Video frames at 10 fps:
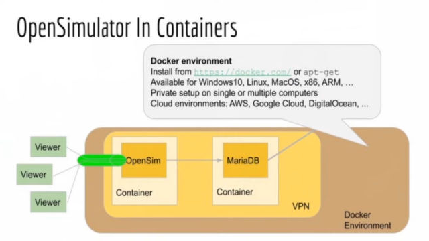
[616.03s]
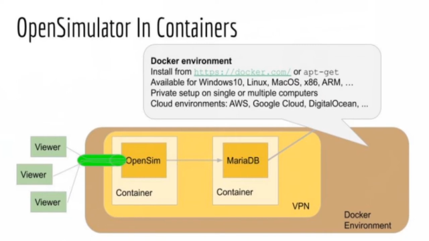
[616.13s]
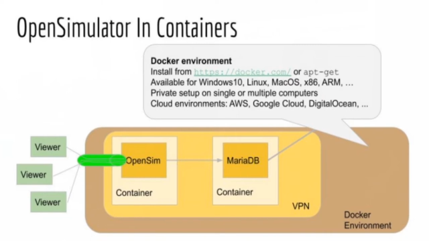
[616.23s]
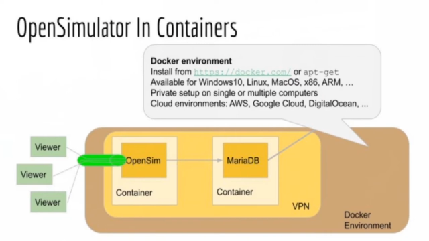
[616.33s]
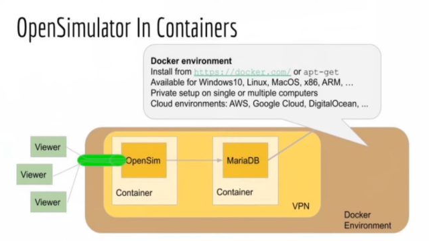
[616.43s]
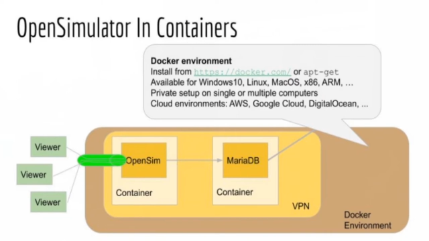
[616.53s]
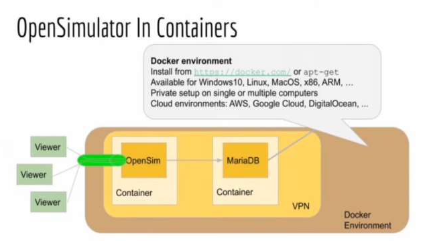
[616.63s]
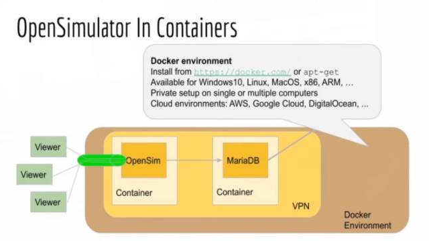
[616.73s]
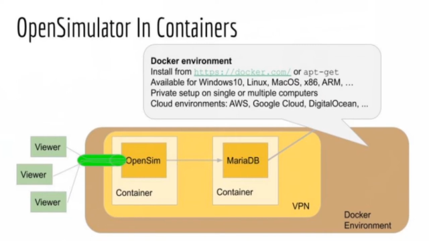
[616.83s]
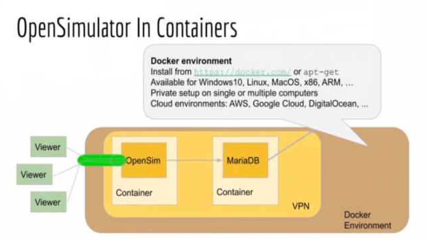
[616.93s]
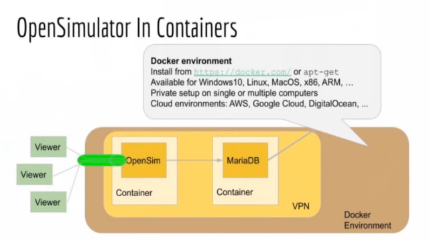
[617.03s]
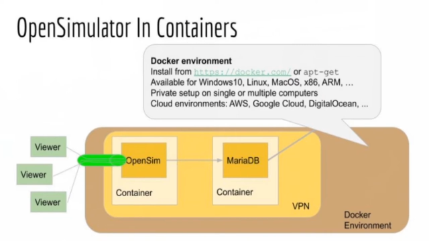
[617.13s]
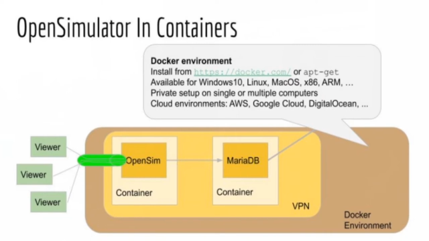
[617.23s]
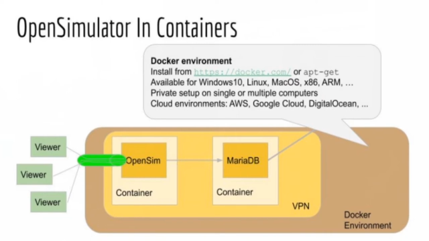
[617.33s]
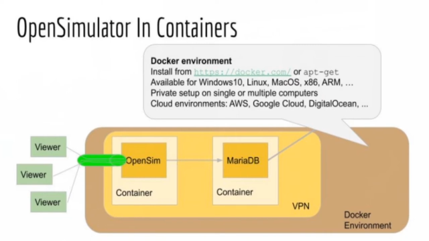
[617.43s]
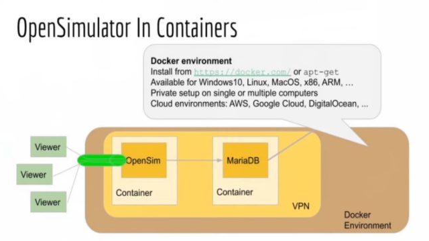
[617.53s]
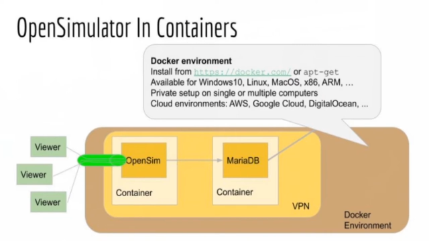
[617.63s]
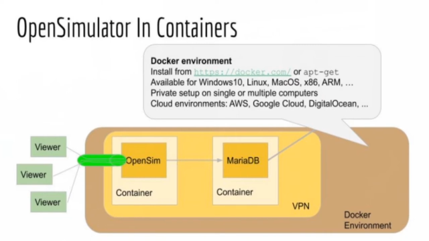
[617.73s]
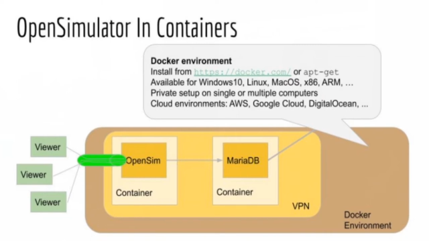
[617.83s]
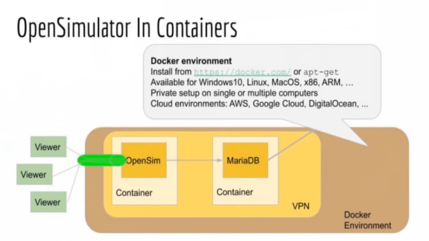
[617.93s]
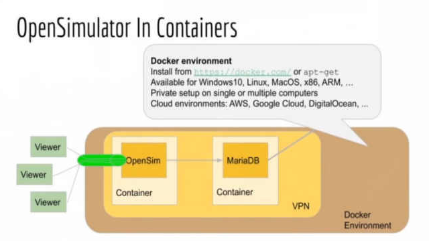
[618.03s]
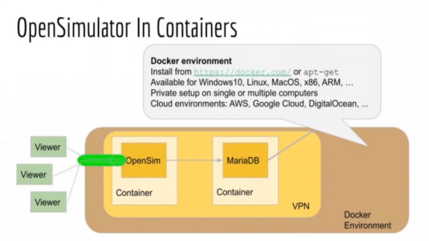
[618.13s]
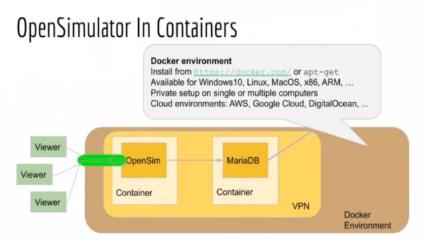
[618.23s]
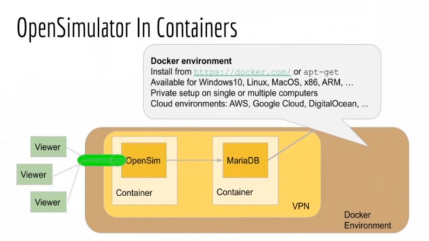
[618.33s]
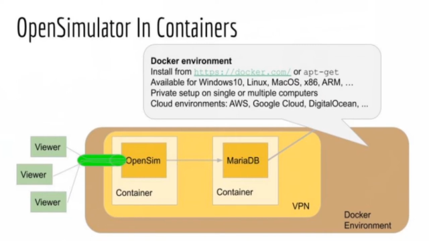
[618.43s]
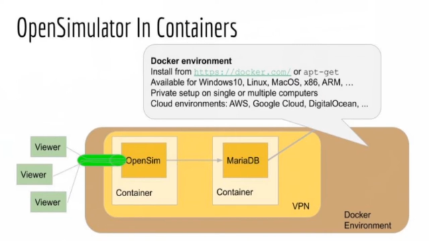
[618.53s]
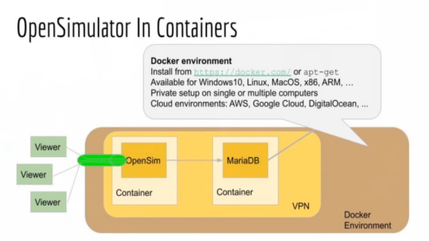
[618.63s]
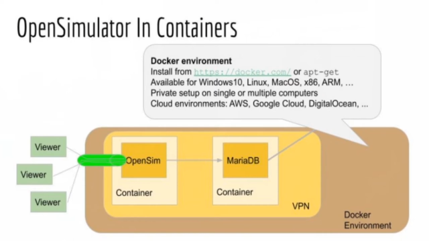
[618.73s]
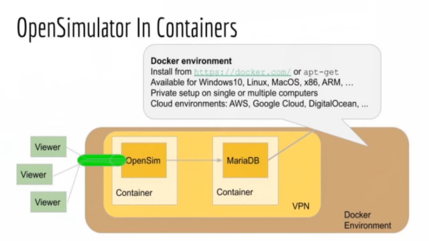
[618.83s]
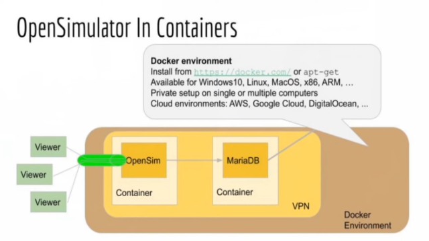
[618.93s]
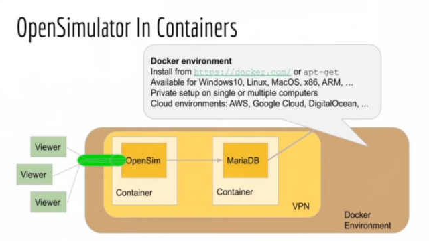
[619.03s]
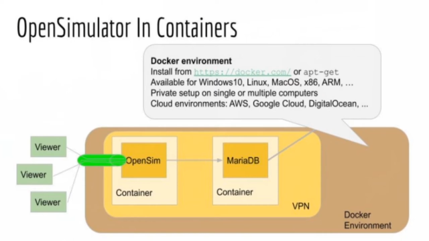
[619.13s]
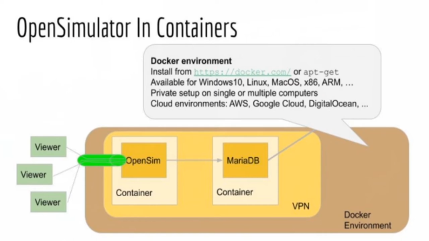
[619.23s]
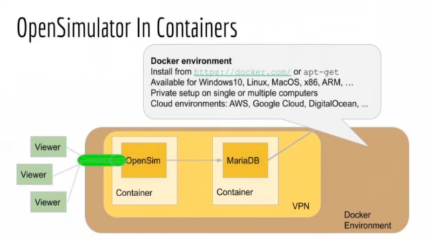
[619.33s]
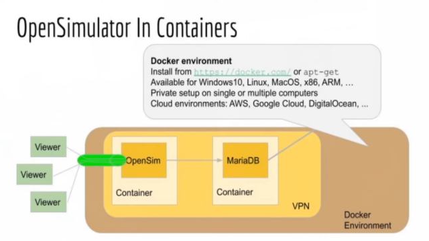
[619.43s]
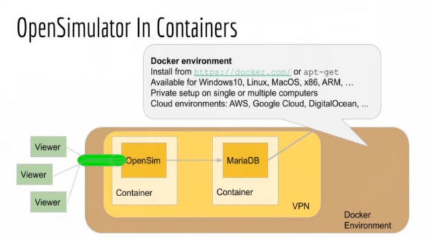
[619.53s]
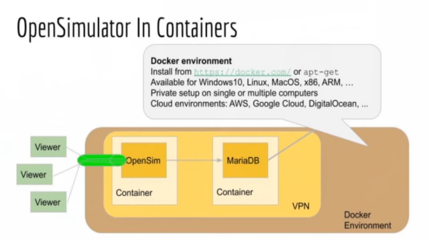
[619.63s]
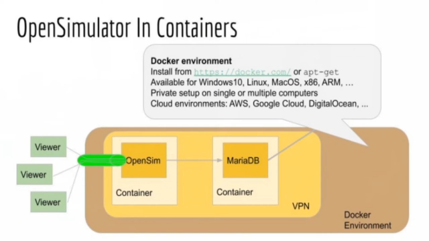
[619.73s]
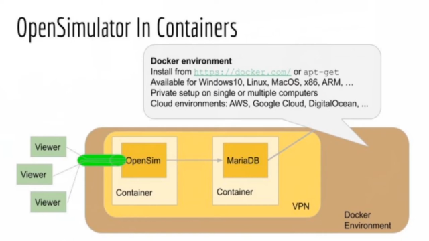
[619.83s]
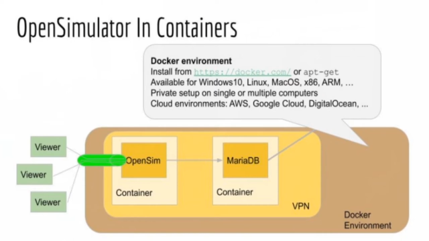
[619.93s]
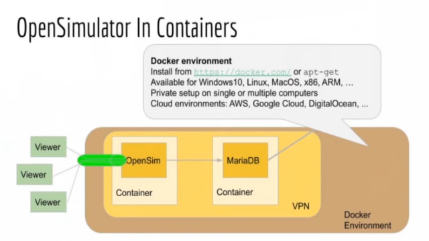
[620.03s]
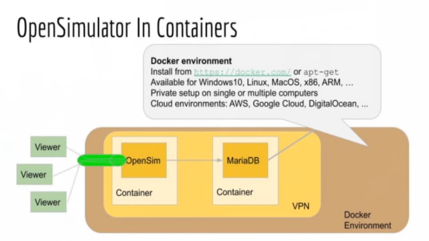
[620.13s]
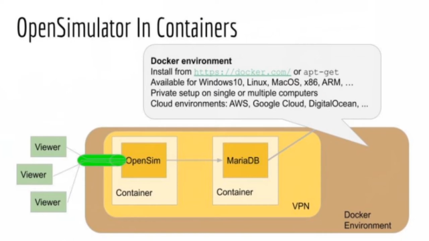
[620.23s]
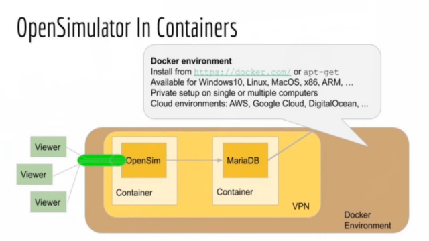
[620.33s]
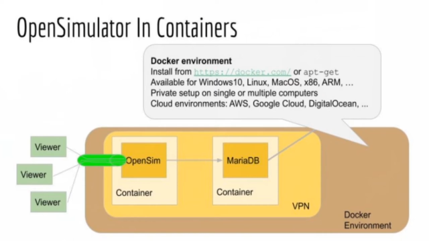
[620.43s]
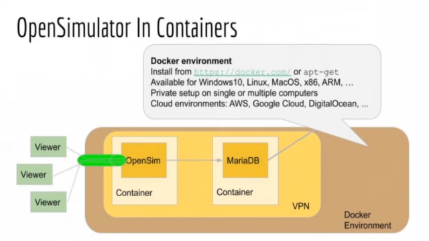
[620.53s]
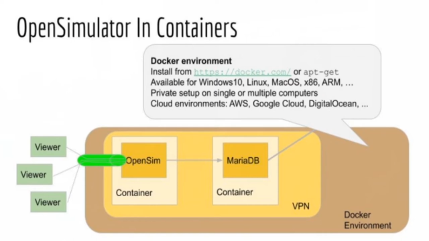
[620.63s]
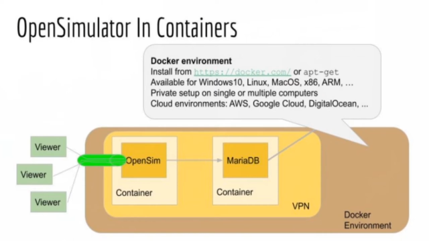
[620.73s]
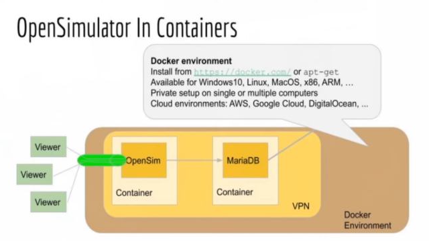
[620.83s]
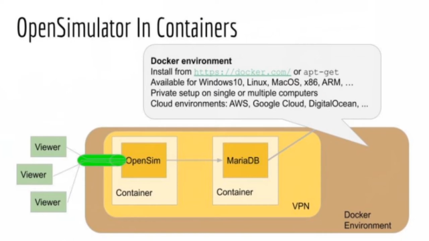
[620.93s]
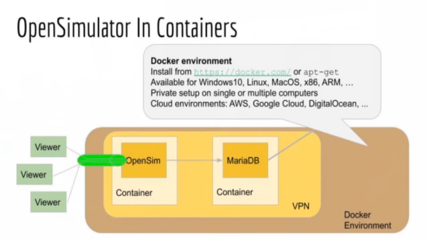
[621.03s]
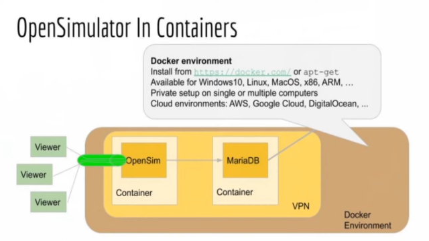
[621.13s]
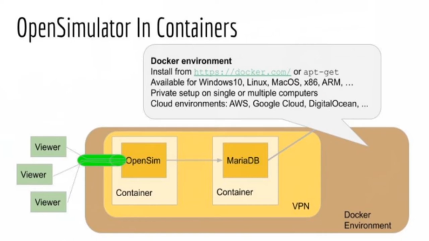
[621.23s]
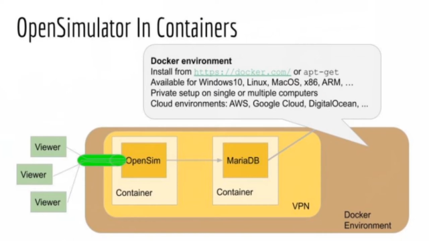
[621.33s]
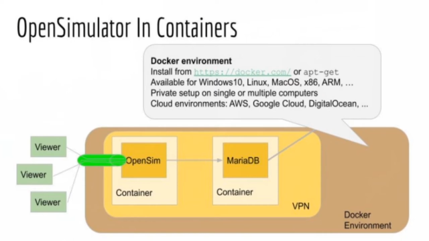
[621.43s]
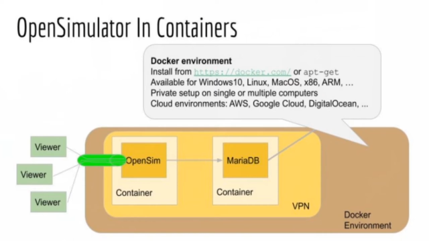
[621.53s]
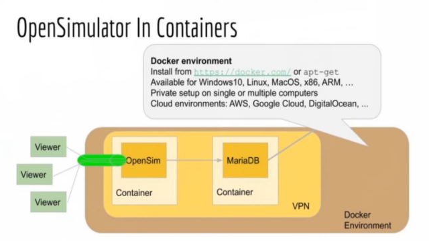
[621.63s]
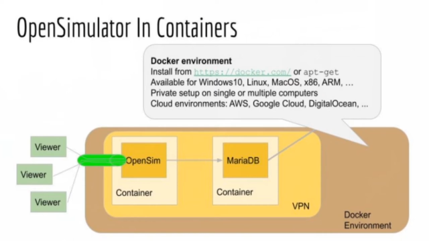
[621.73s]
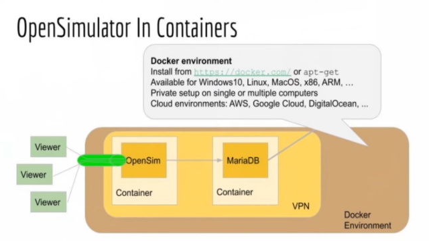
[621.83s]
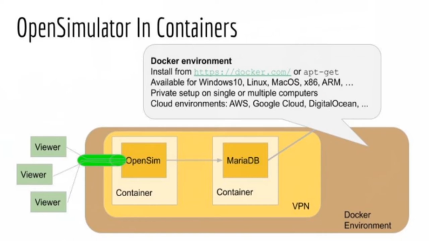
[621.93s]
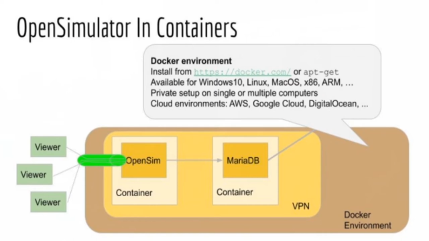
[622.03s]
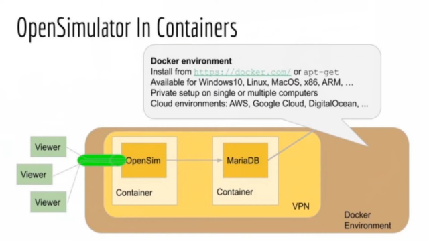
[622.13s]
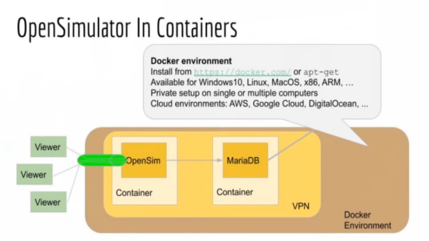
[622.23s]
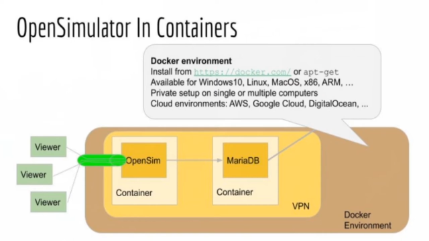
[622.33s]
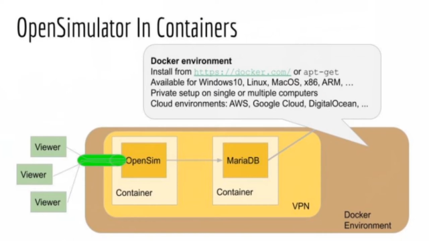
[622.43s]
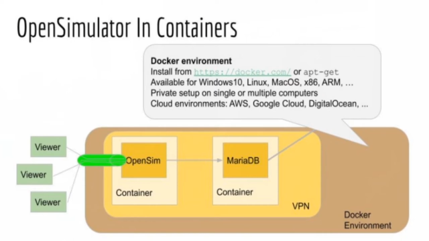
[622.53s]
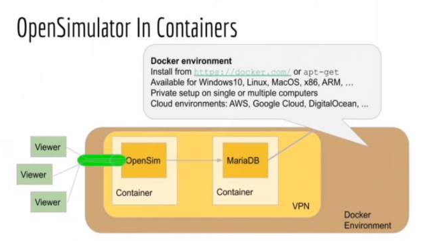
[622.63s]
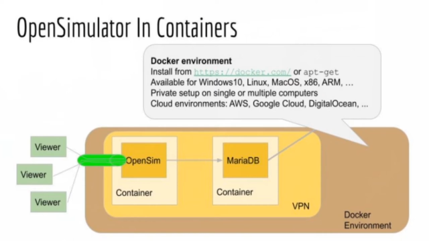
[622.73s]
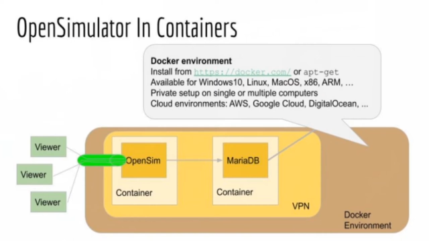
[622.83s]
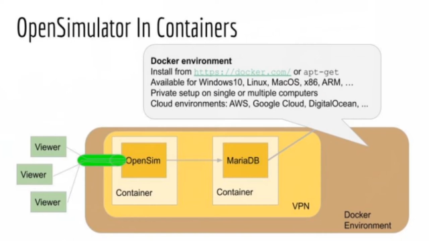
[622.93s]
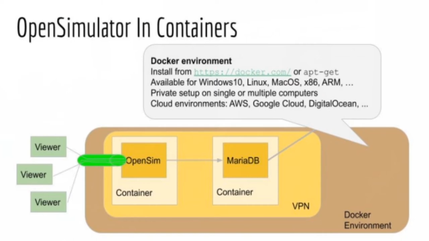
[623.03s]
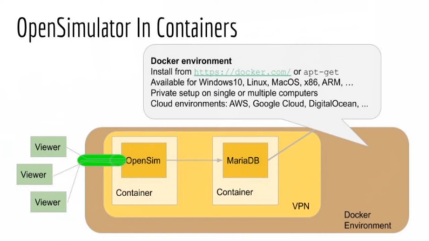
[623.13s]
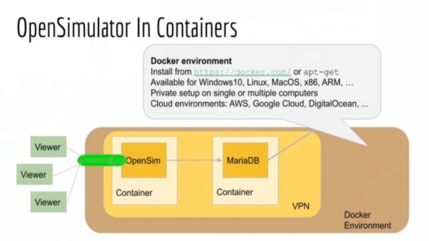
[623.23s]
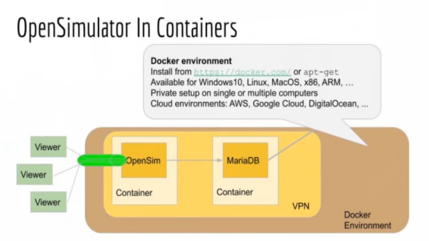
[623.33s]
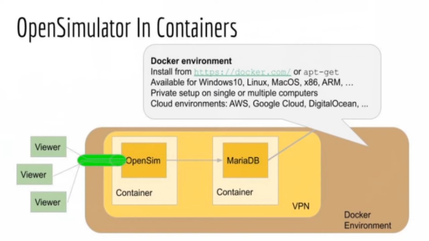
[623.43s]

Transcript: [unreadable: no face in view]